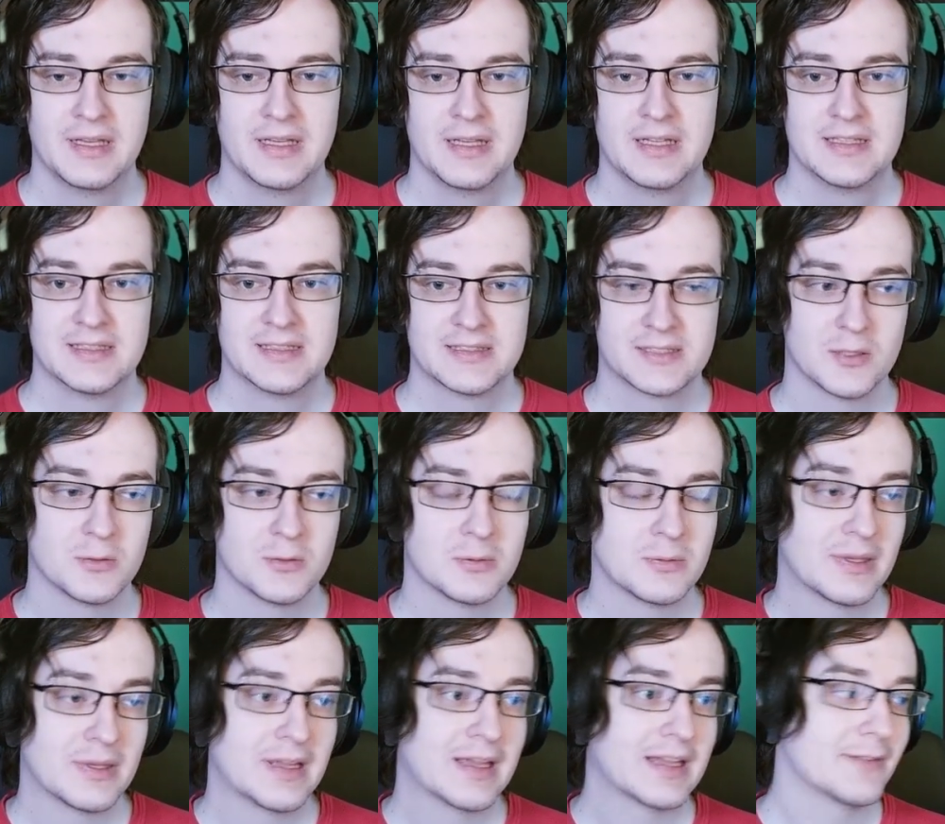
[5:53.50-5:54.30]
So
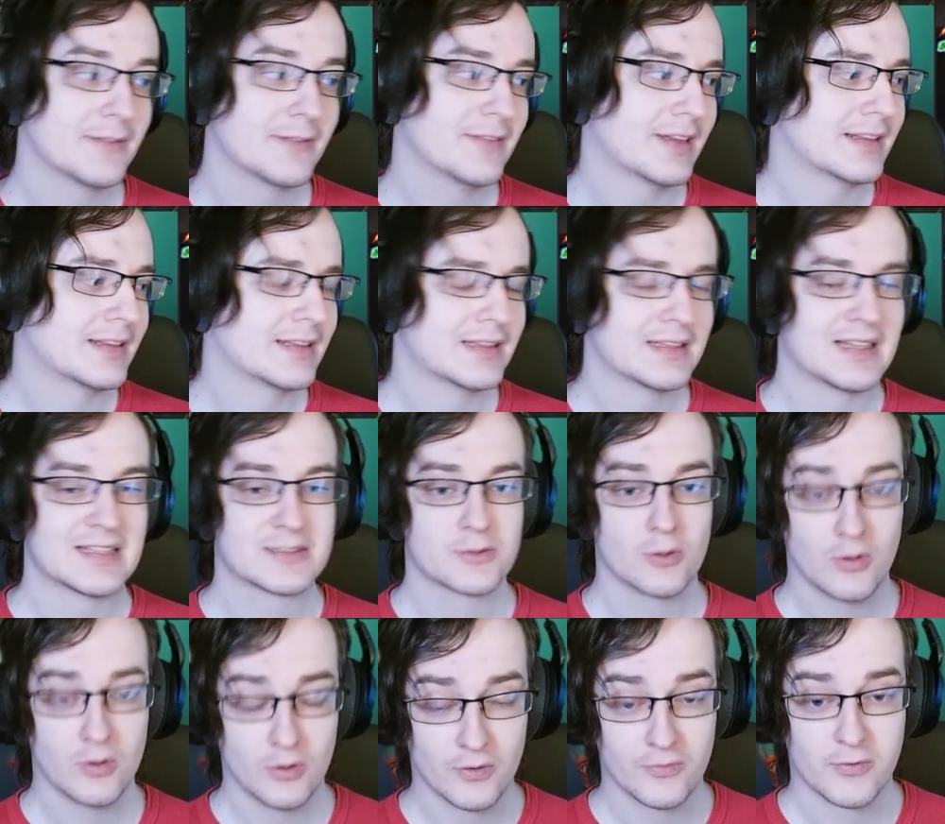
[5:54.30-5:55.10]
anyway, that's
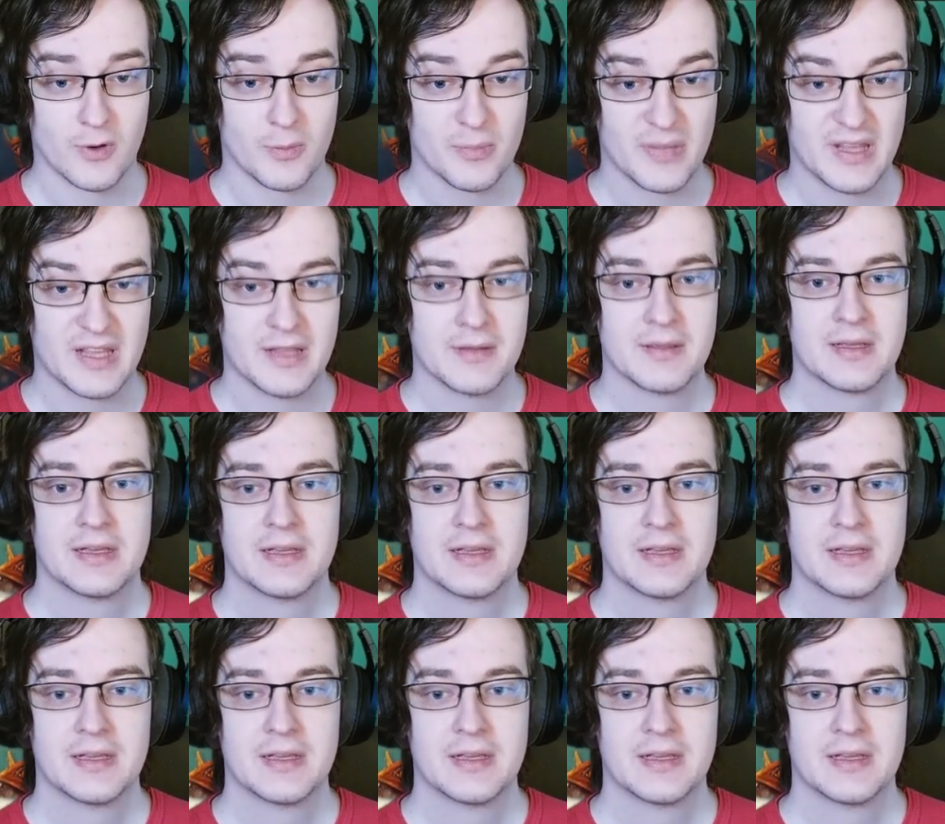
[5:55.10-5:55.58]
all from me.